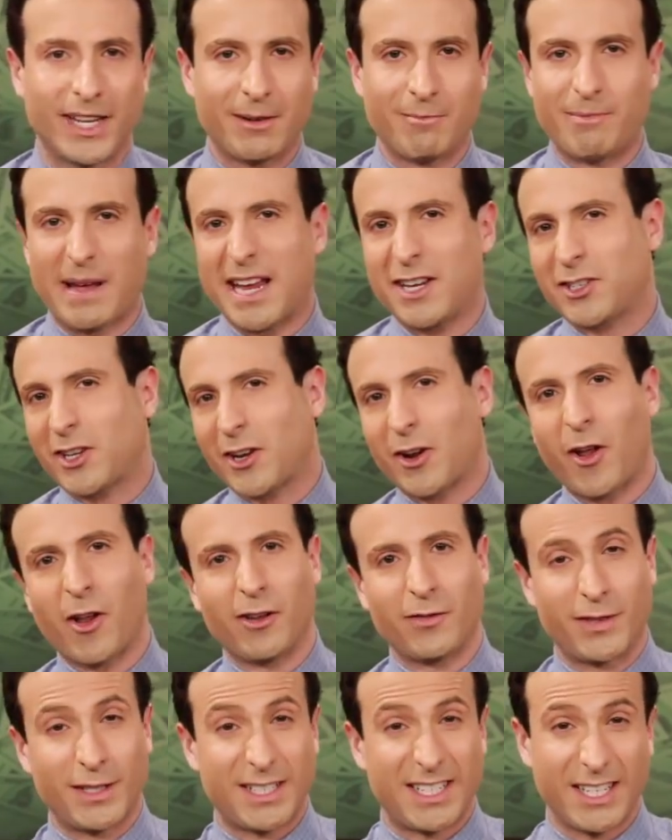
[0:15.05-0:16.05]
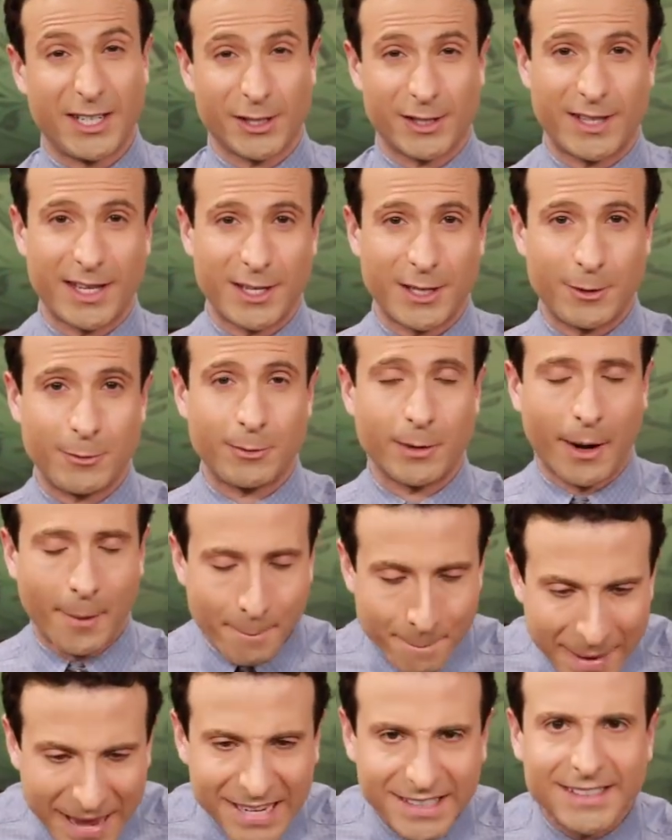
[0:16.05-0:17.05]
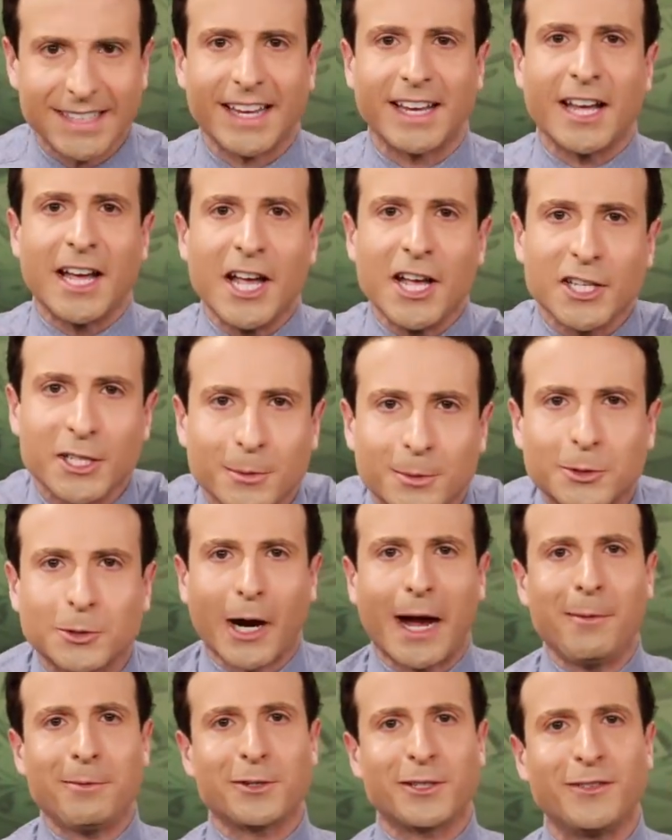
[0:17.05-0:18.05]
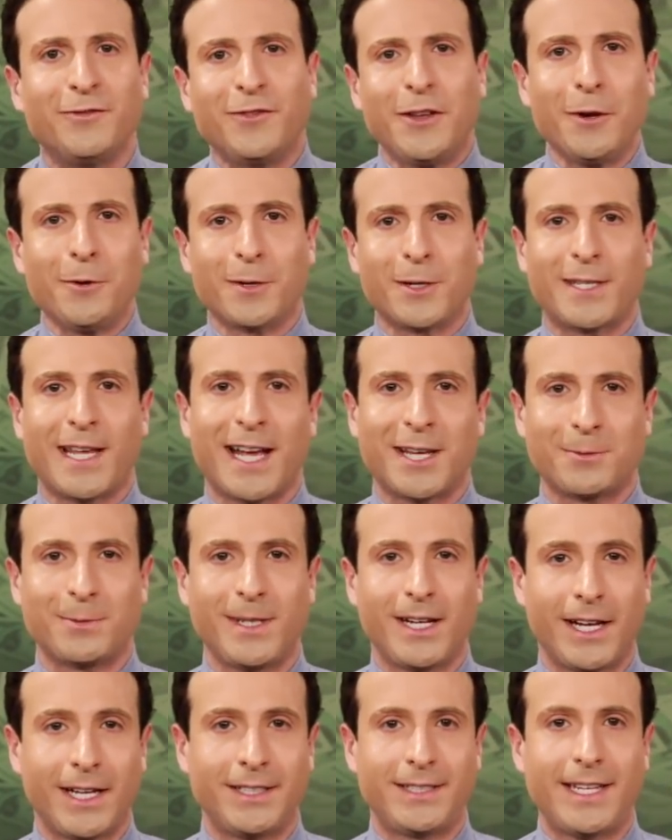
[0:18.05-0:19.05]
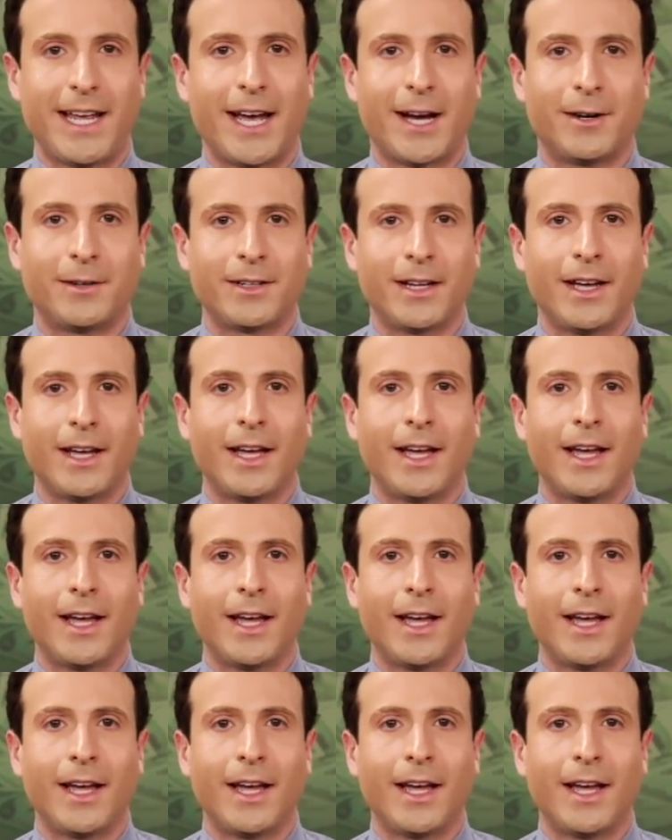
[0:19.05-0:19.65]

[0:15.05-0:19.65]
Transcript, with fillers: And based on all of the deals that you amazing subscribers and viewers asked me to hunt down,